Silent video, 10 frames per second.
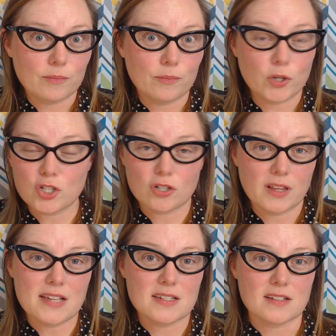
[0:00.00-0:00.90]
put your
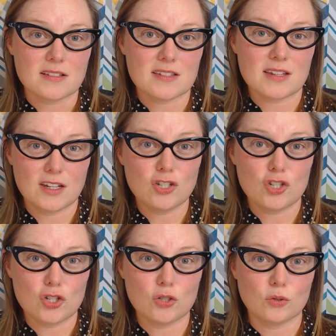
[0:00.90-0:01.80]
lessons
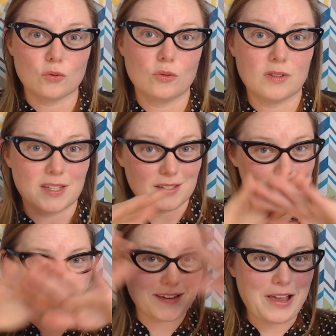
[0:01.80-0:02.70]
into this